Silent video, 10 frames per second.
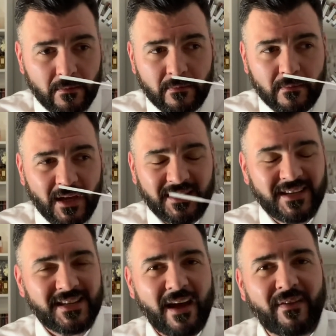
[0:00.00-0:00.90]
It
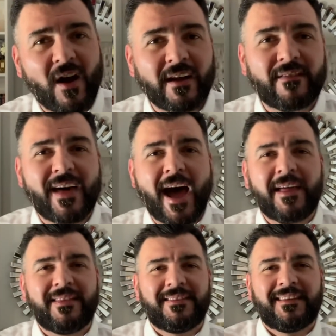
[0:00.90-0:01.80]
does have kind of
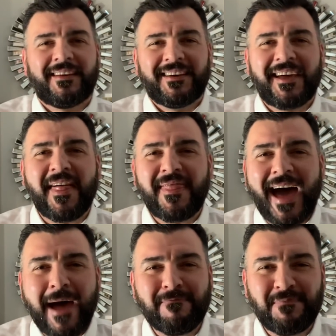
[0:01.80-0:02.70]

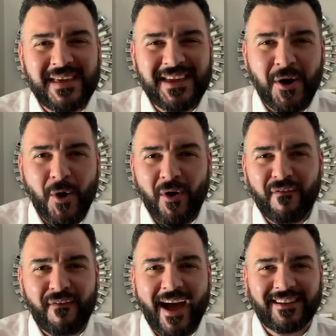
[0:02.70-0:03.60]
that BO
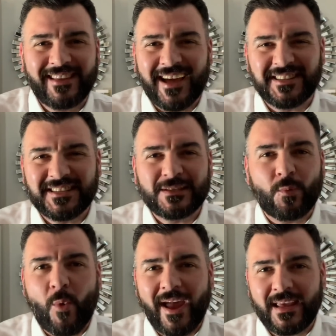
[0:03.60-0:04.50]
effect, that
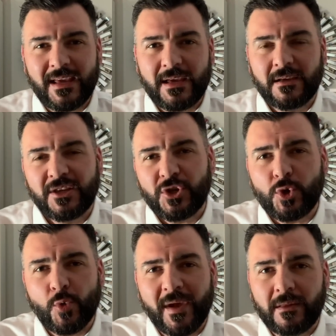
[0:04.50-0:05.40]
sweaty
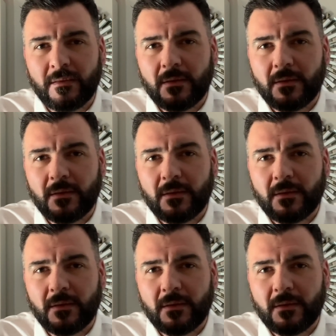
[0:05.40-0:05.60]
cumin.